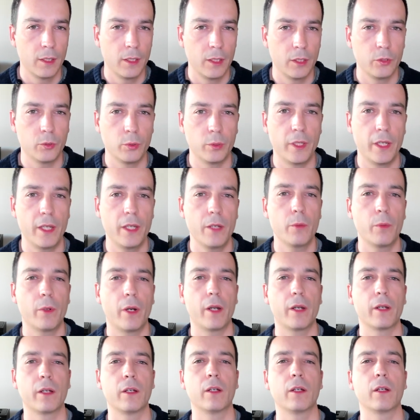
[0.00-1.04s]
Today
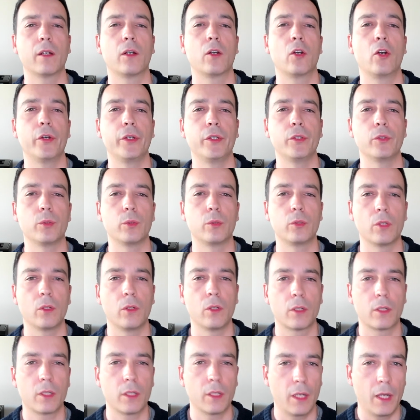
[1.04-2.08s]
we're going to
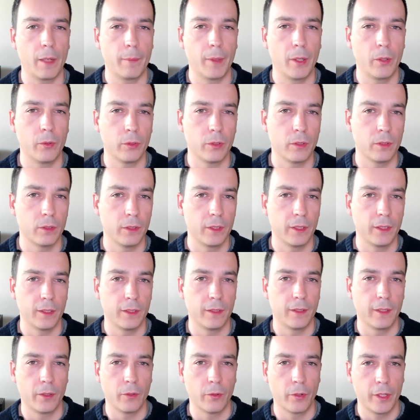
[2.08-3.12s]
talk about the
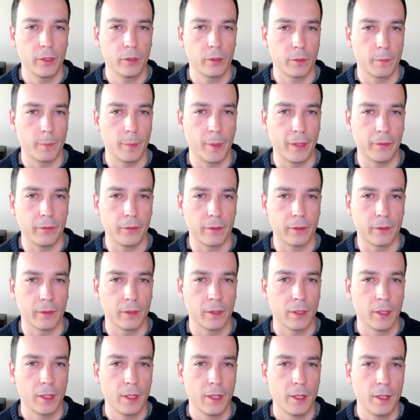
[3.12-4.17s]
decorator pattern,
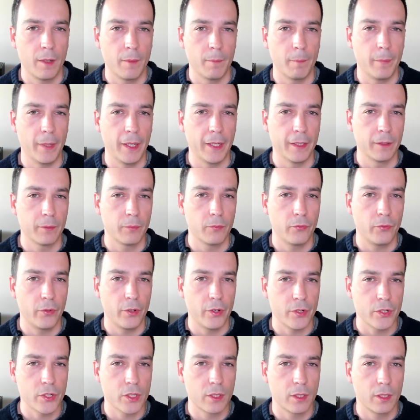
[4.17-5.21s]
but
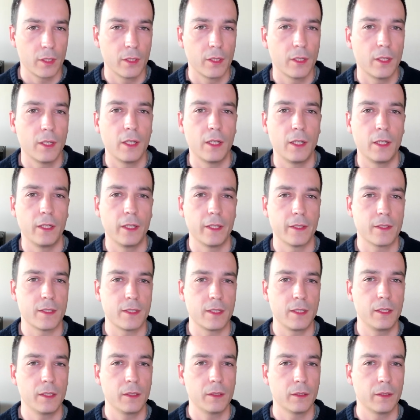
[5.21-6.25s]
first let's
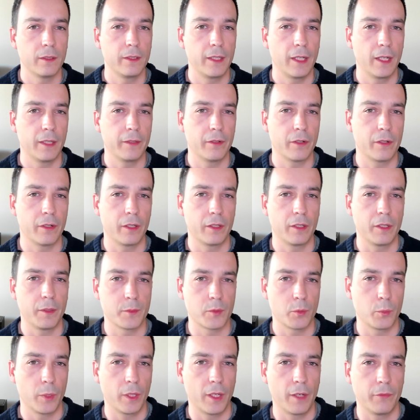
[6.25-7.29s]
see the alternatives
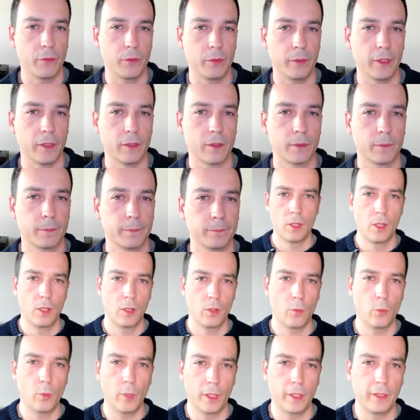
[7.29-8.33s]
we have to it.
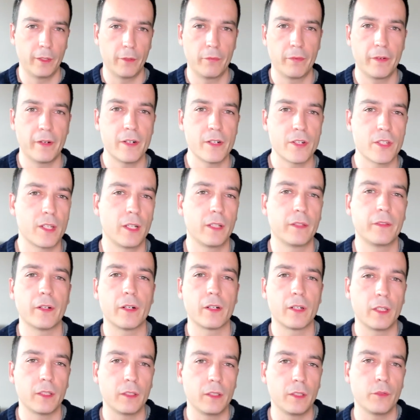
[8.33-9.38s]
Well, the first
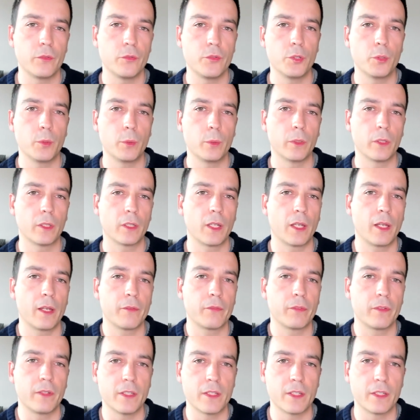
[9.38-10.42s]
alternative you would
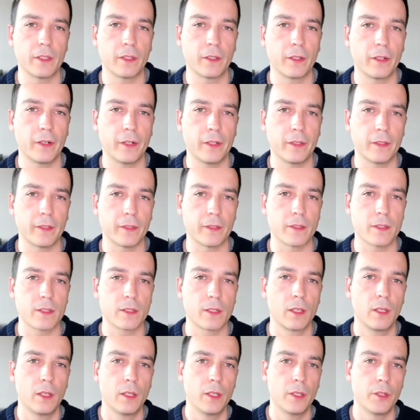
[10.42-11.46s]
have is
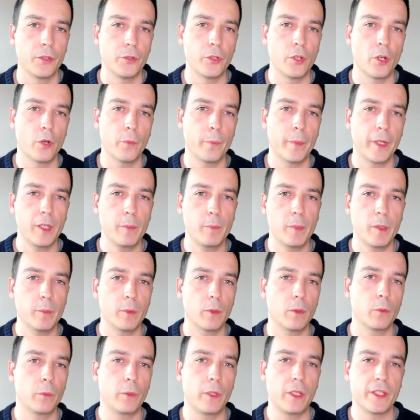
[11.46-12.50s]
inheritance. You know, many
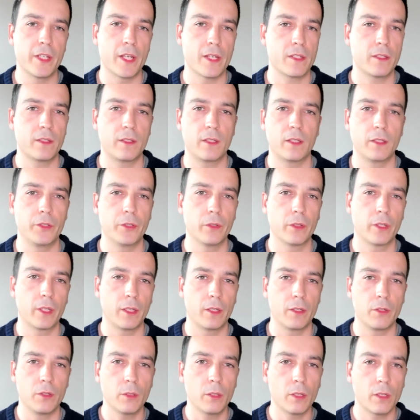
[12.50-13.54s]
people will just tell you,
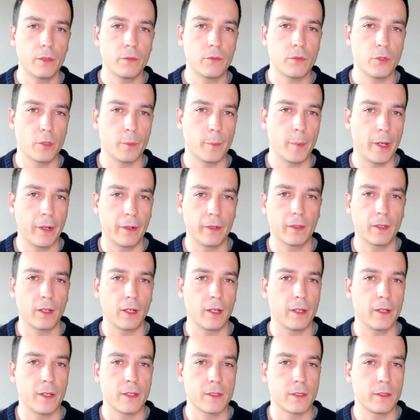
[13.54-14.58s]
okay, you have your parent
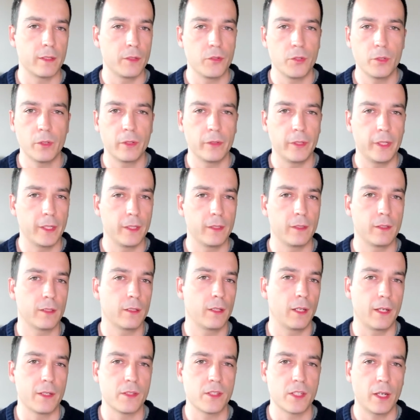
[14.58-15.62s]
class, then you create
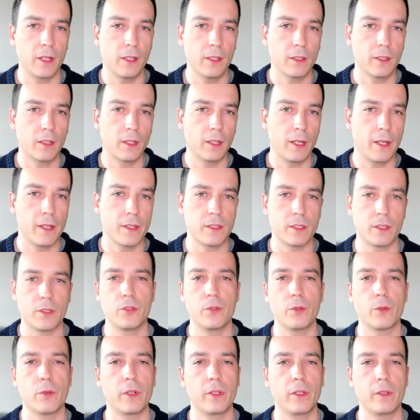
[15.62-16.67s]
a child class
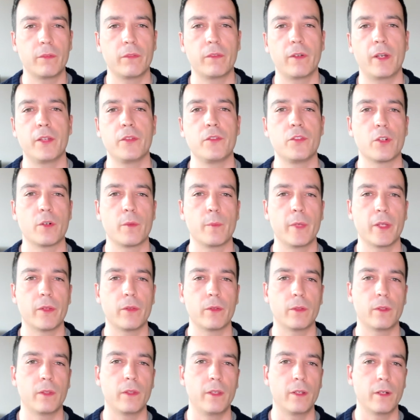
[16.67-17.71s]
and you redefine your
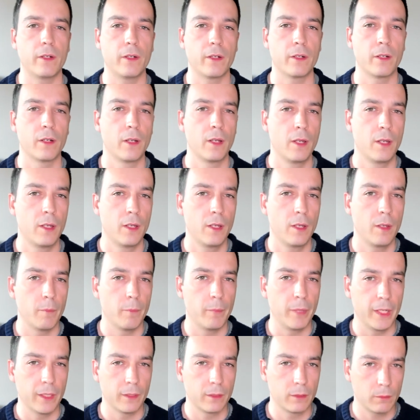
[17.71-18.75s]
method there.
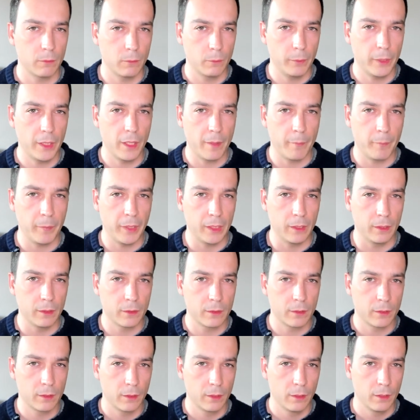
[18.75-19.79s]
But wait a minute,